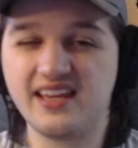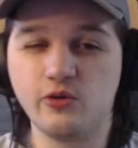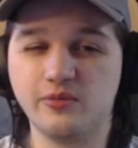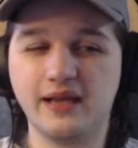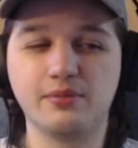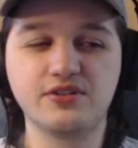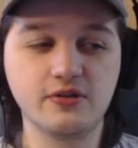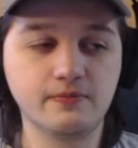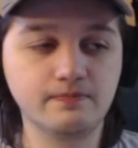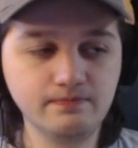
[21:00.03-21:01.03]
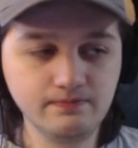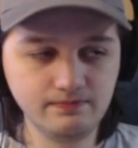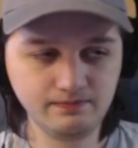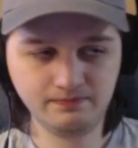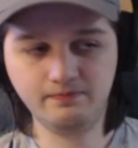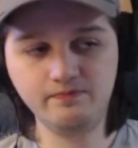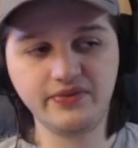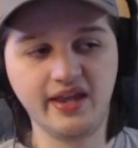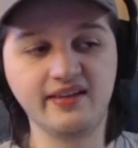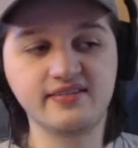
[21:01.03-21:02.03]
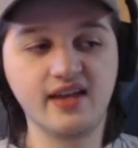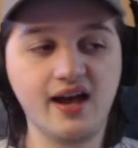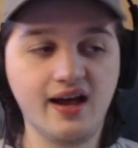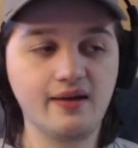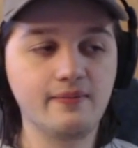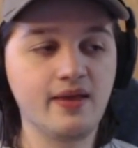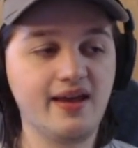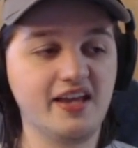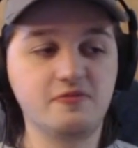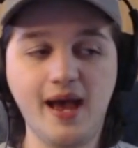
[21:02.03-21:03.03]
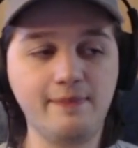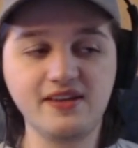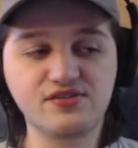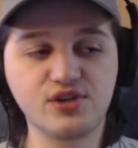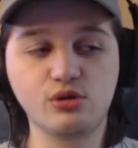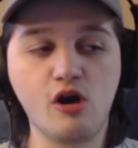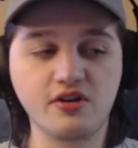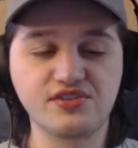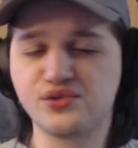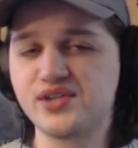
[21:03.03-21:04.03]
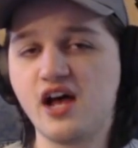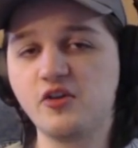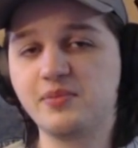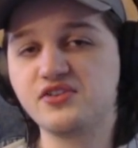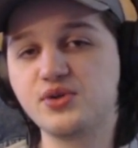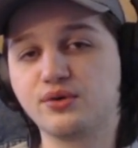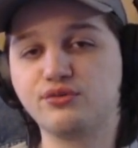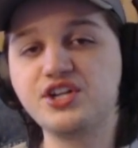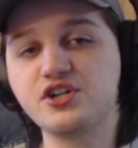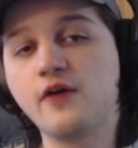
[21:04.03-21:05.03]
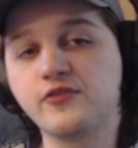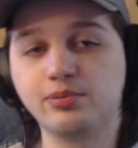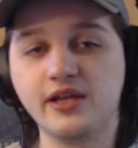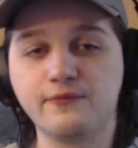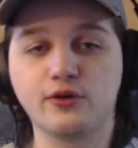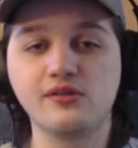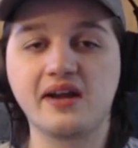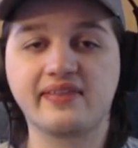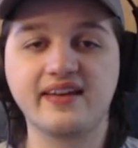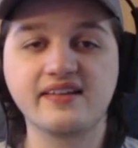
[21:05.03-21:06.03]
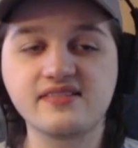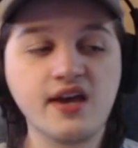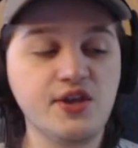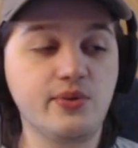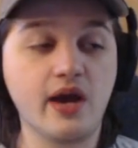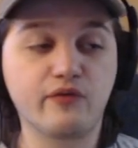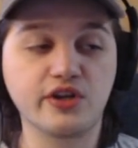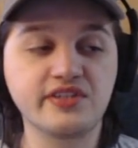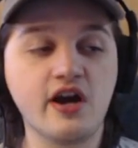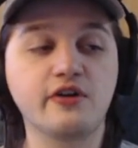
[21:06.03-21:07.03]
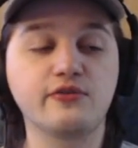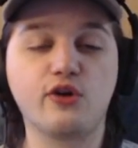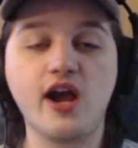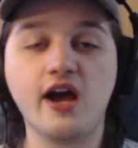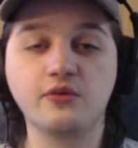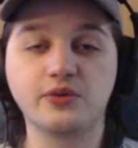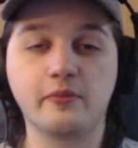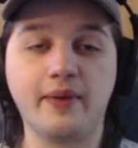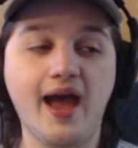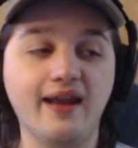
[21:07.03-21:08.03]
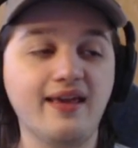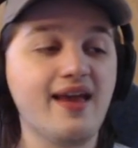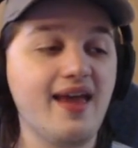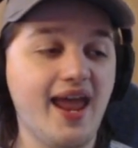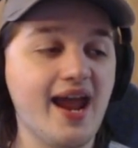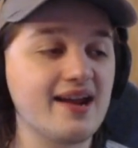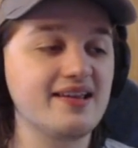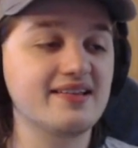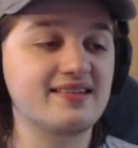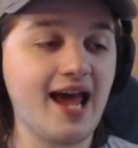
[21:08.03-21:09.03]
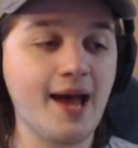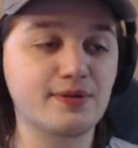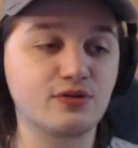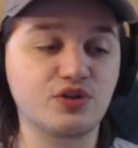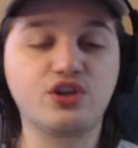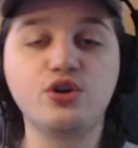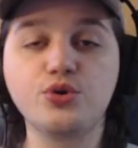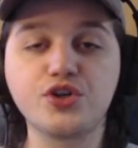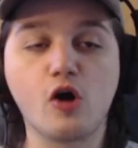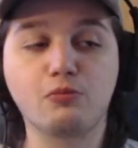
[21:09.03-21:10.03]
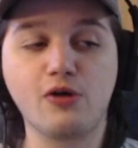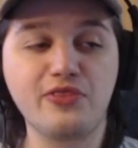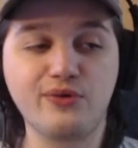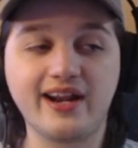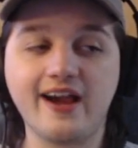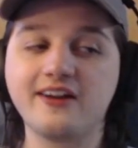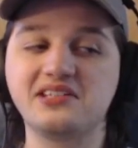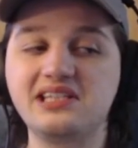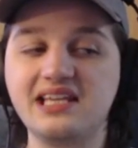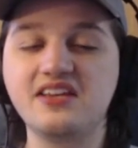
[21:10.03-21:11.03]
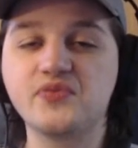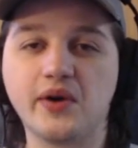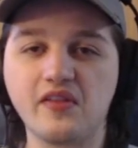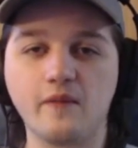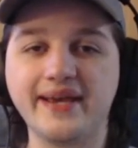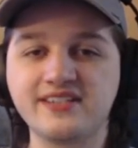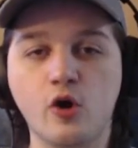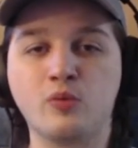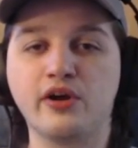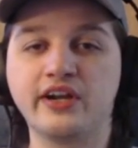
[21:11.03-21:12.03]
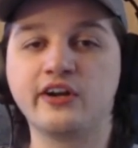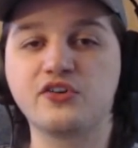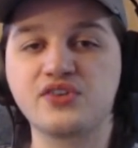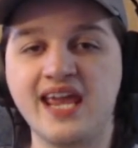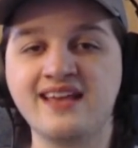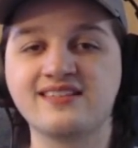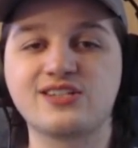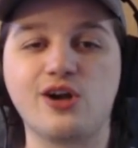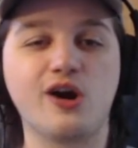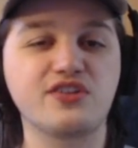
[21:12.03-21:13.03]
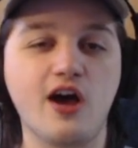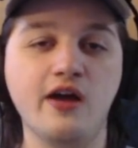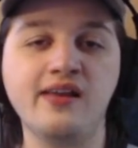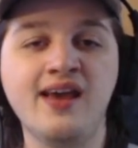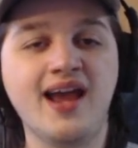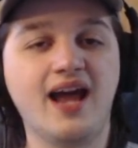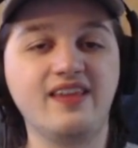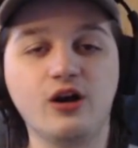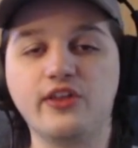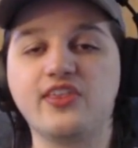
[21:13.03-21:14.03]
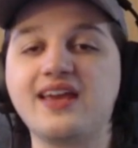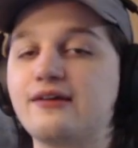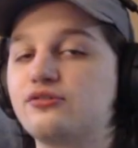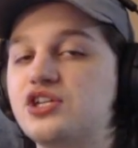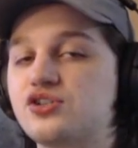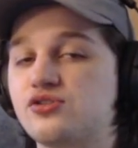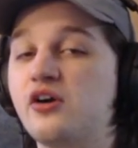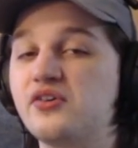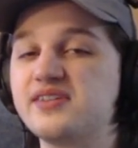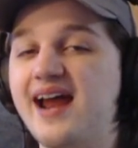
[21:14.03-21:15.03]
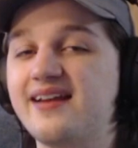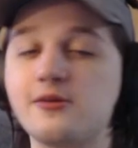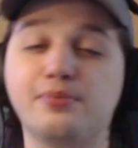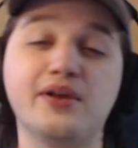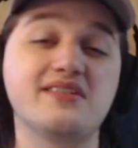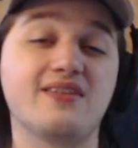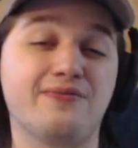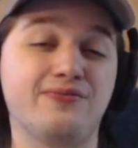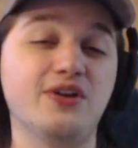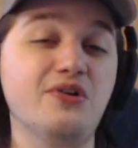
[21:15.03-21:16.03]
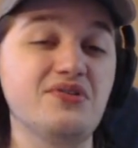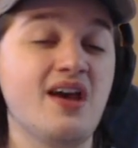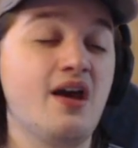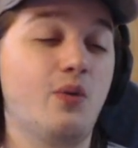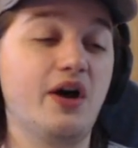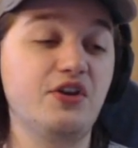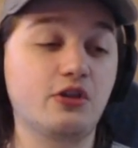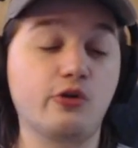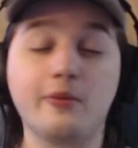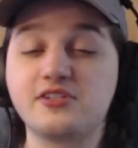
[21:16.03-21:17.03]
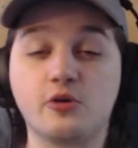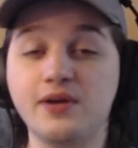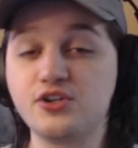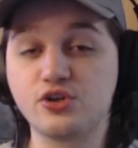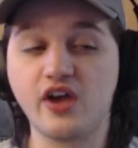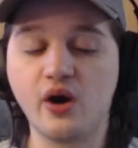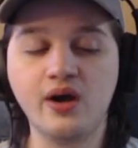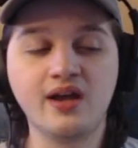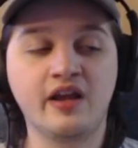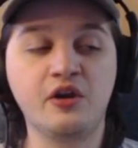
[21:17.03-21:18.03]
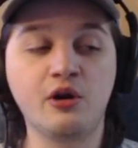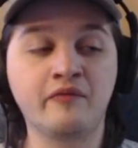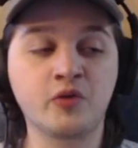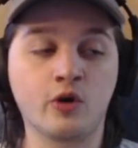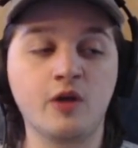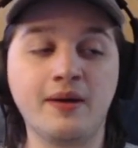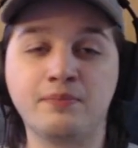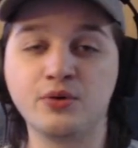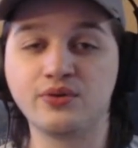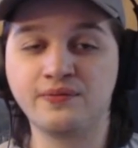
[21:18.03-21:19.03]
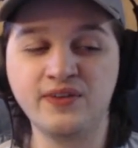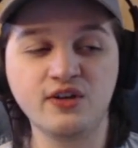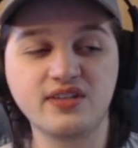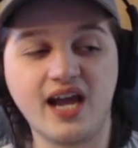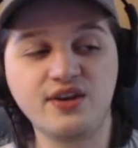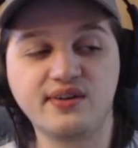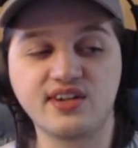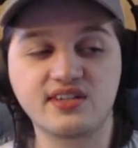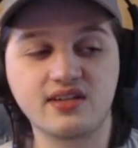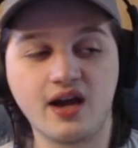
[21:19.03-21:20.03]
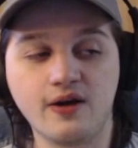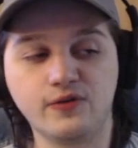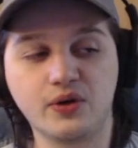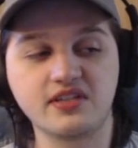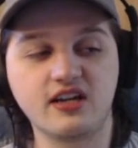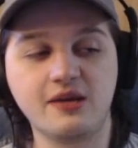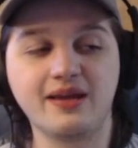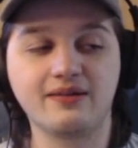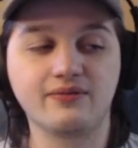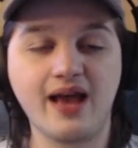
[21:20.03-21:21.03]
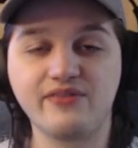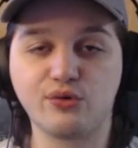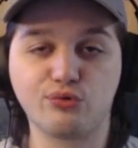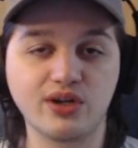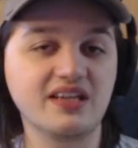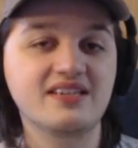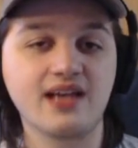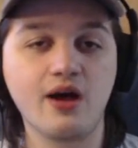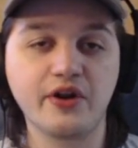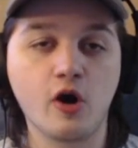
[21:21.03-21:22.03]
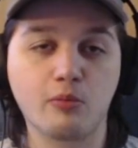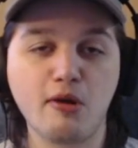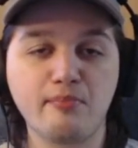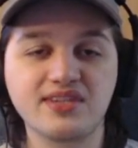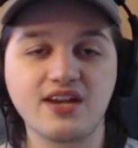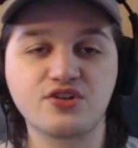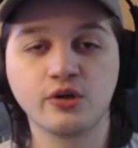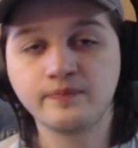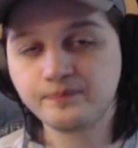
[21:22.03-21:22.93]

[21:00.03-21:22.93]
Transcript: would be able to. His bat being so long is so solid because you can reach off the plate for a lot of things. You cover a ton of ground with the bat, and he is an absolute huge home run threat. I honestly think he's one of the best home run hitters in Stars On, and the only thing he really struggles at is a place in the field. While you could throw him as your pitcher, though, now you don't have to worry about Boo in the field, and you can just focus on him having really solid home run potential.